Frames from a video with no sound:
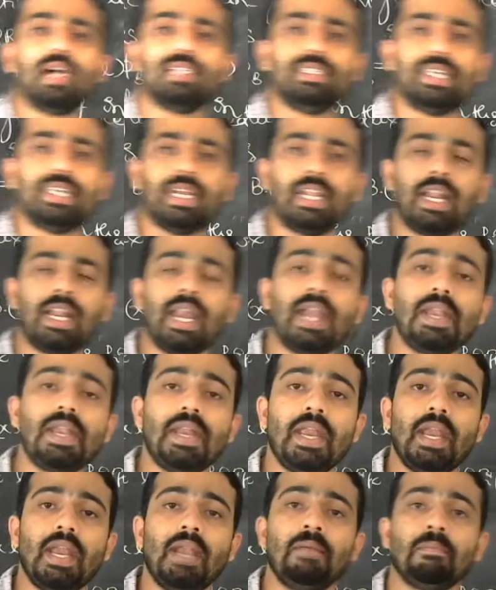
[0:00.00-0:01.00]

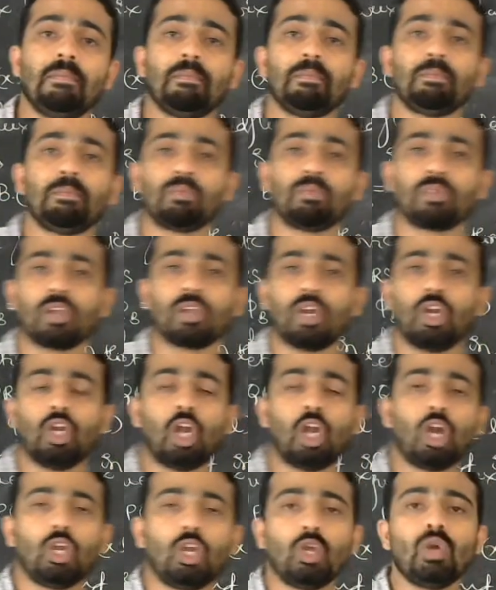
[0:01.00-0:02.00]
generated
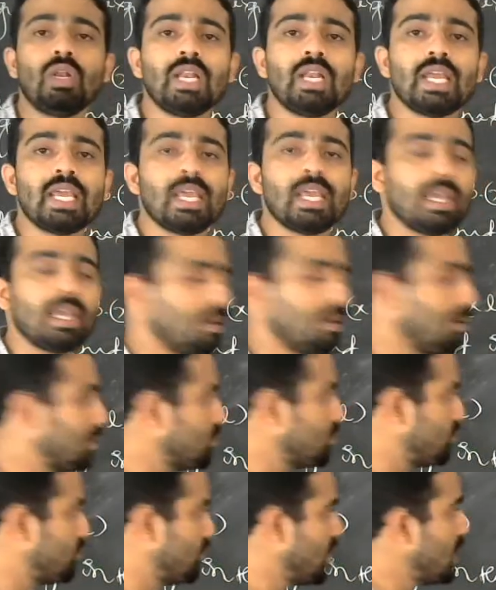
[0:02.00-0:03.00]
not only
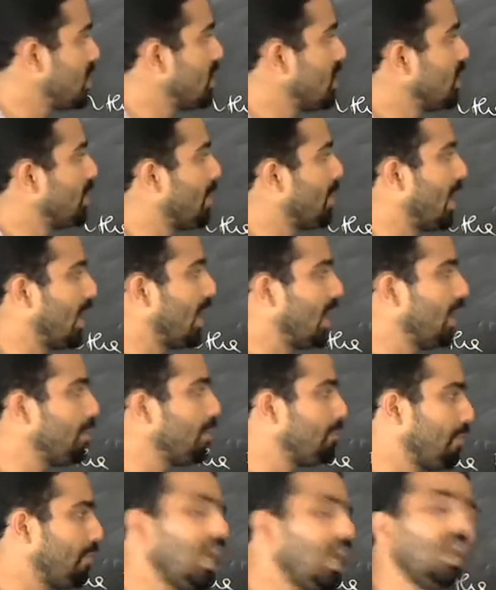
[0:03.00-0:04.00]
changing the magnetic
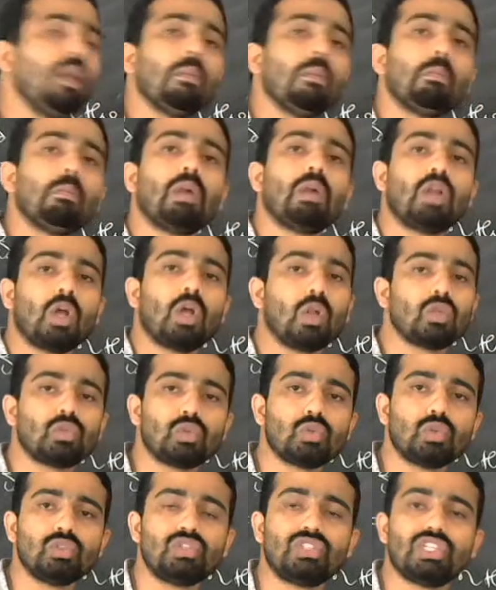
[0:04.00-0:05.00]
field but
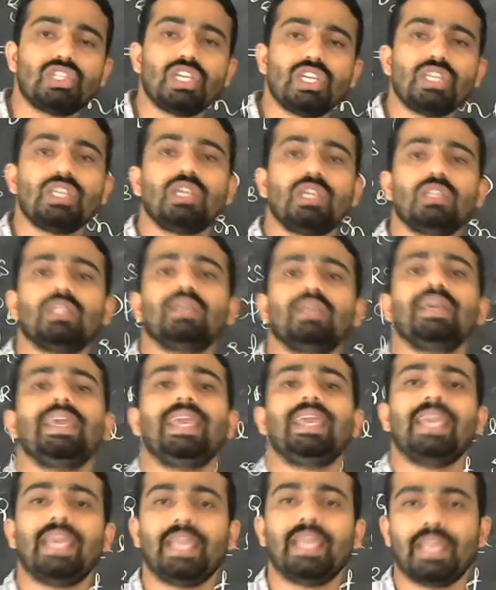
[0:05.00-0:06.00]
also changing the
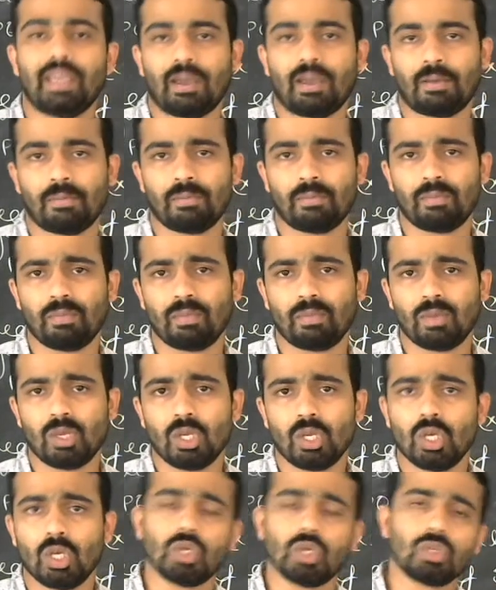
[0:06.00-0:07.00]
area.
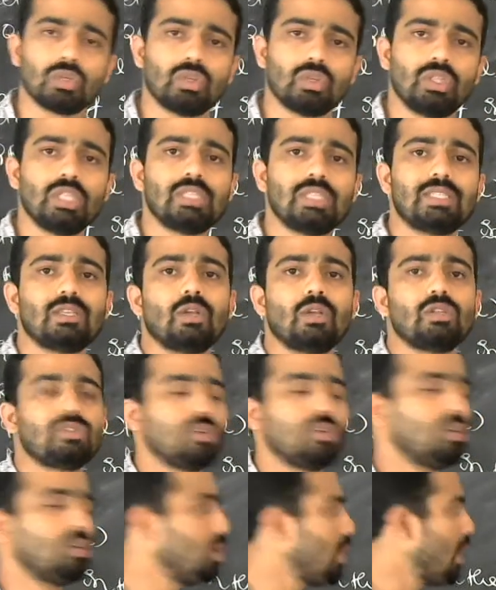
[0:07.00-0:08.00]
So this
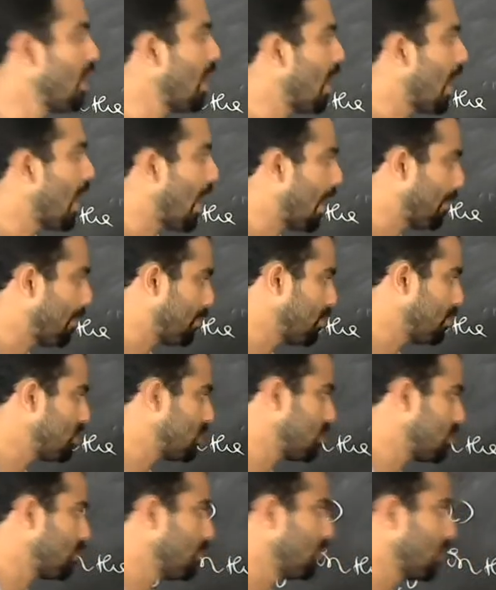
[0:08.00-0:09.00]
also
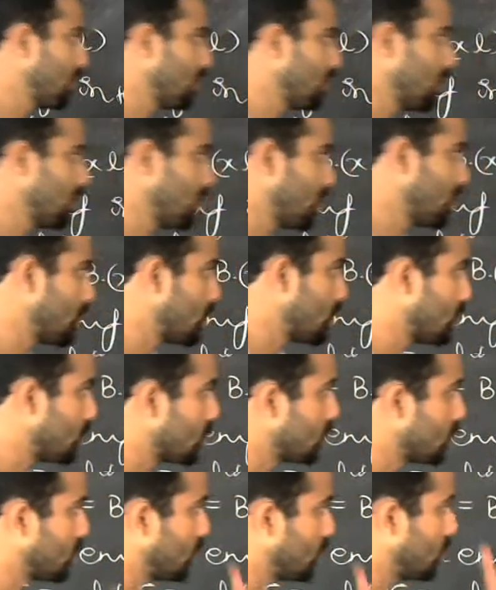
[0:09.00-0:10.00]
happens.
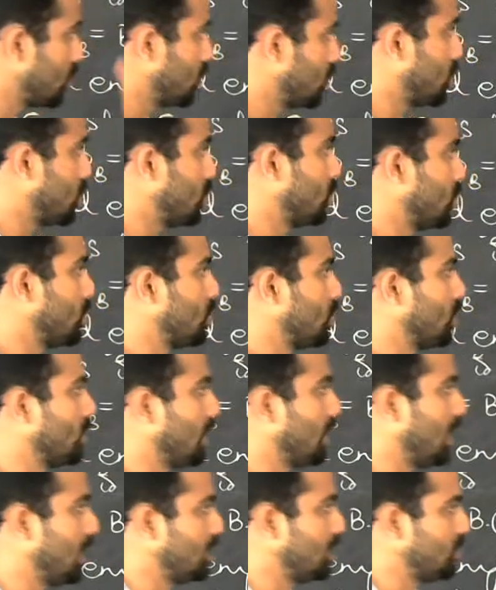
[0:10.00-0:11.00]
So
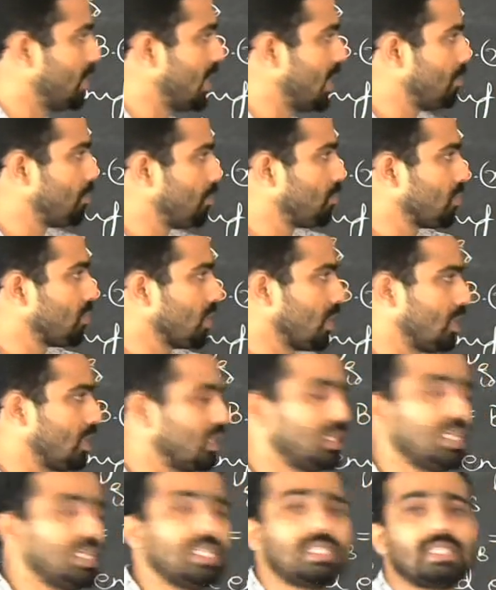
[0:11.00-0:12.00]
that is why
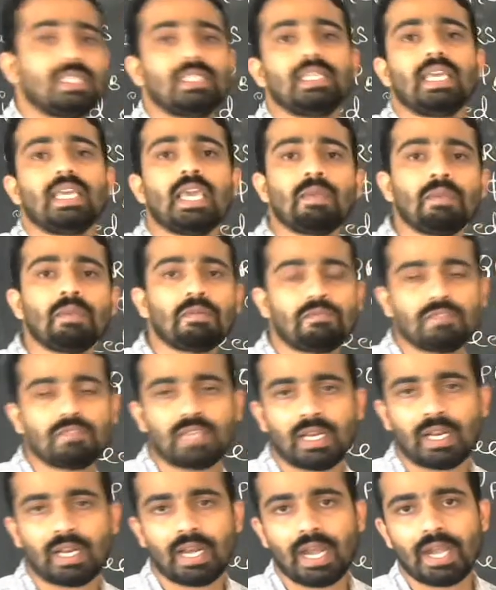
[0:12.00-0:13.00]
this EMF
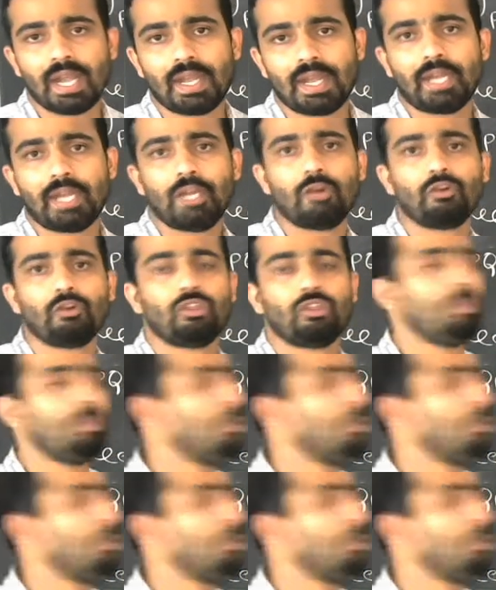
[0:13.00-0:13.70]
generated due to the